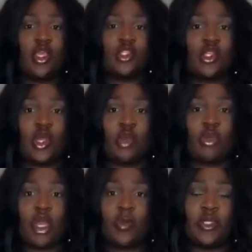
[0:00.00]
So I'll
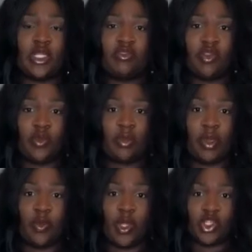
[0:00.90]
probably definitely wear
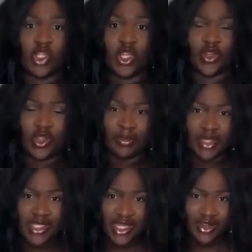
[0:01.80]
my waist trainer. The
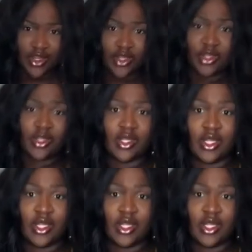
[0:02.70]
material,